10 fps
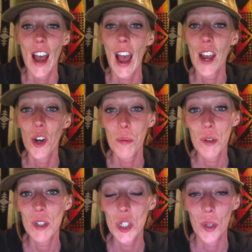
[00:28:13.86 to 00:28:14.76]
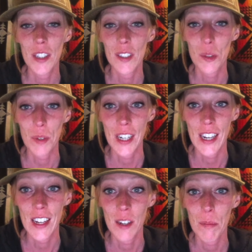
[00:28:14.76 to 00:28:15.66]
I hope you enjoyed this
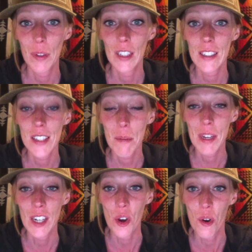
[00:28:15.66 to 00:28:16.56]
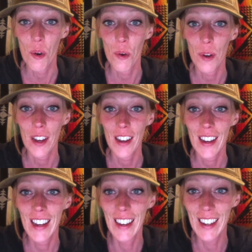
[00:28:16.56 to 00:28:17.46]
reading. Please let me know
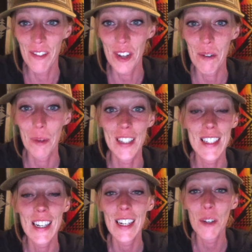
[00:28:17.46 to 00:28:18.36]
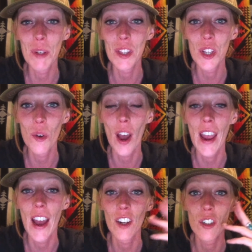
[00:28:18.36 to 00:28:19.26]
if it resonated with you. I
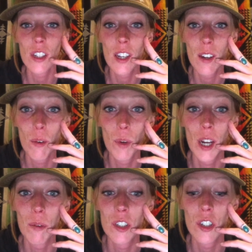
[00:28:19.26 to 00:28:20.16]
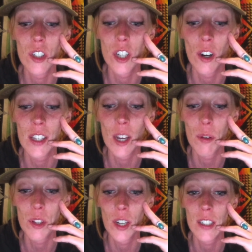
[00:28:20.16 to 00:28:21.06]
actually, when I was just sharing that
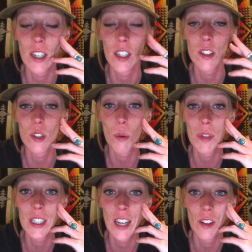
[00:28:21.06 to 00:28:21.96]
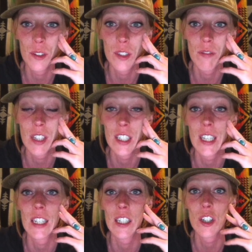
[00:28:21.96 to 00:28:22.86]
with you guys, I got so many downloads of things
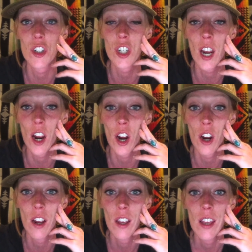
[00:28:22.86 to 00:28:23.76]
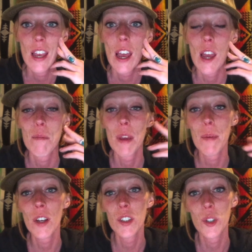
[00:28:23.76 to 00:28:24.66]
I need to share. And
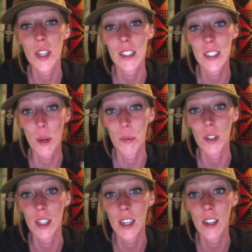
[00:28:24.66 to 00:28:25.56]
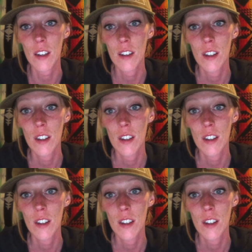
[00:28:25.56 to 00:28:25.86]
maybe I'll do that separately.